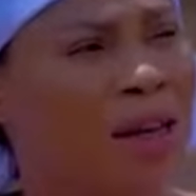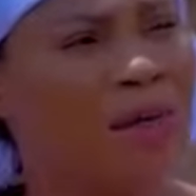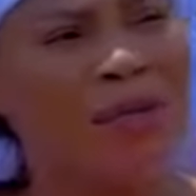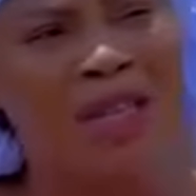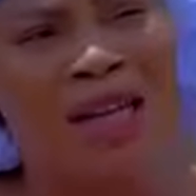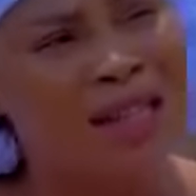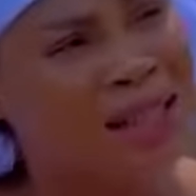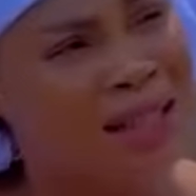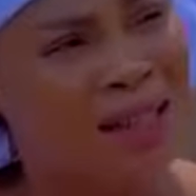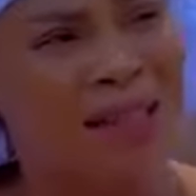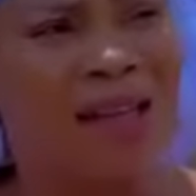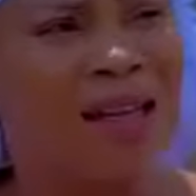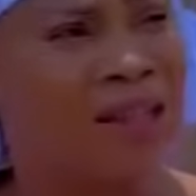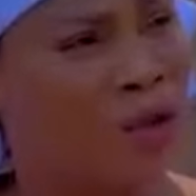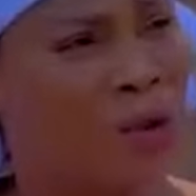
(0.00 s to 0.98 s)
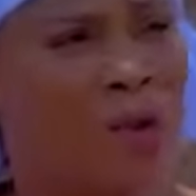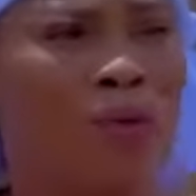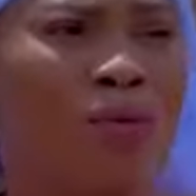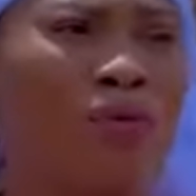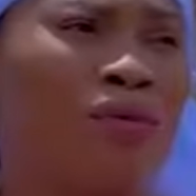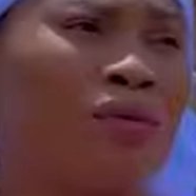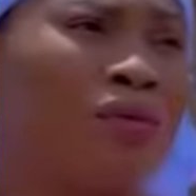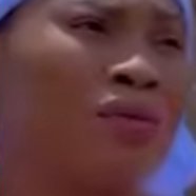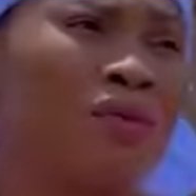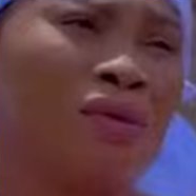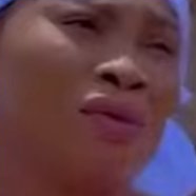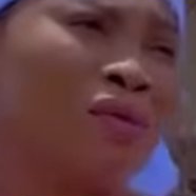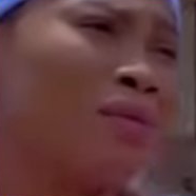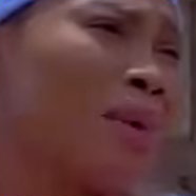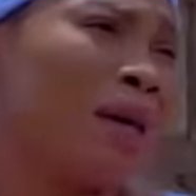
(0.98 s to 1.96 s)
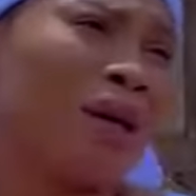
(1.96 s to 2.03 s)
I mean, anything at all.
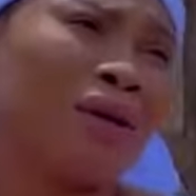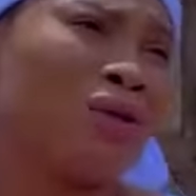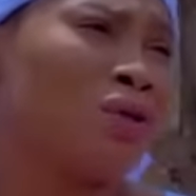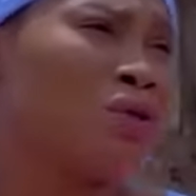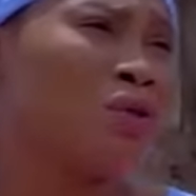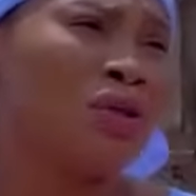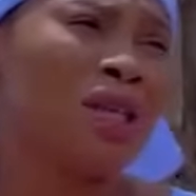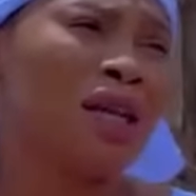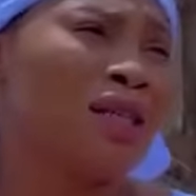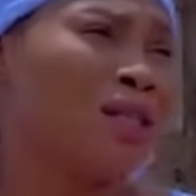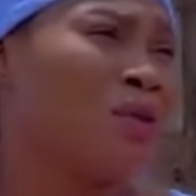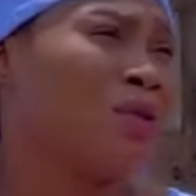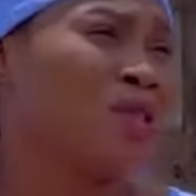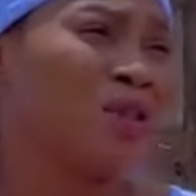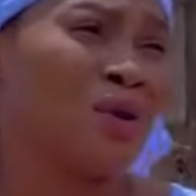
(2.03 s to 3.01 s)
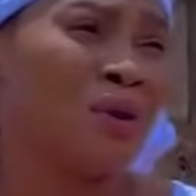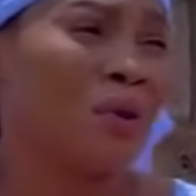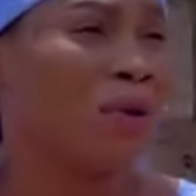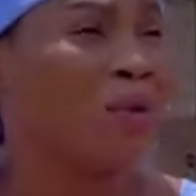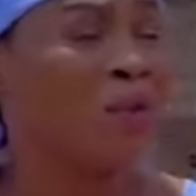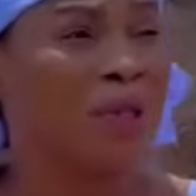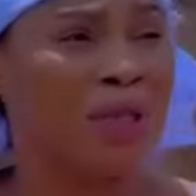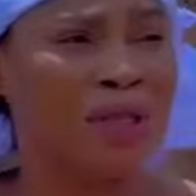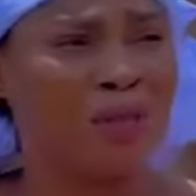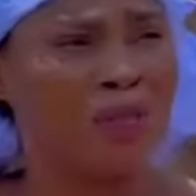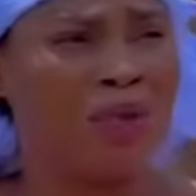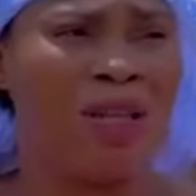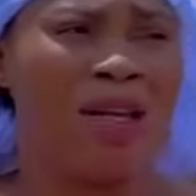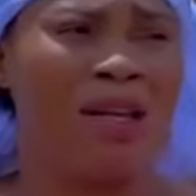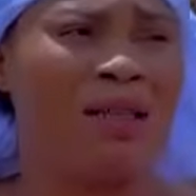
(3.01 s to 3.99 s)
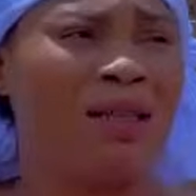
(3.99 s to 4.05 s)
I can do so that he doesn't go on with his
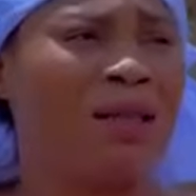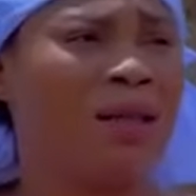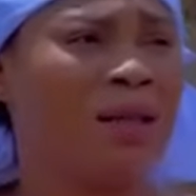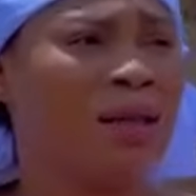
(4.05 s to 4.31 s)
plan.